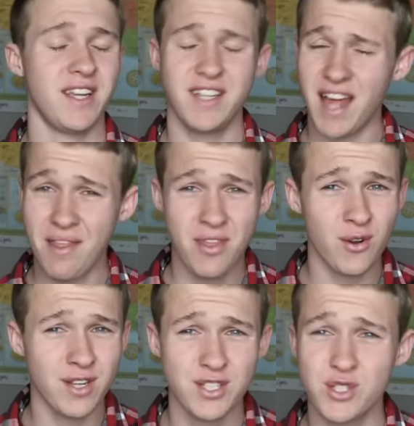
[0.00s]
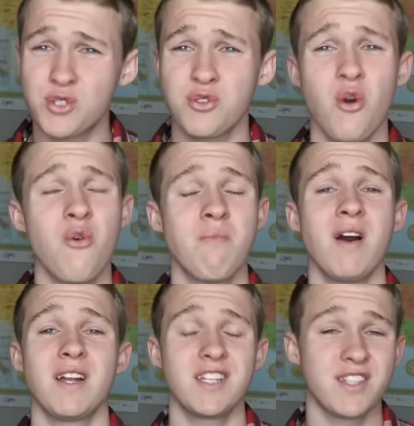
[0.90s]
and yet there is so
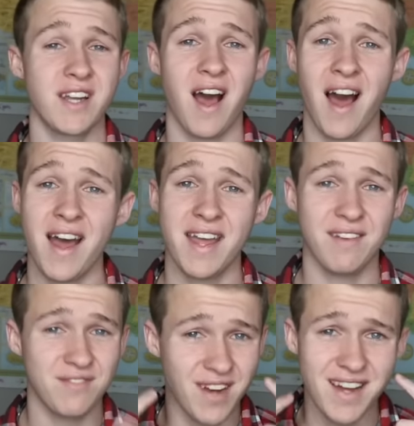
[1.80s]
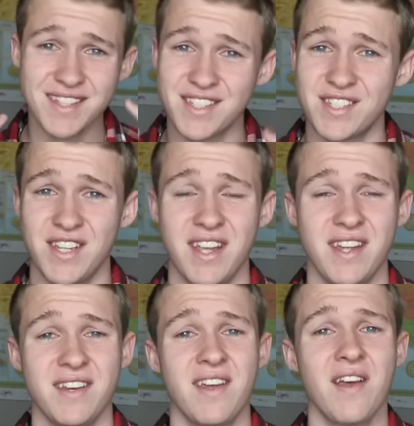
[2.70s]
much that I have not
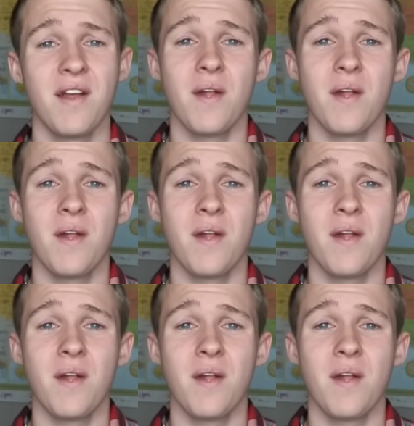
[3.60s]
seen.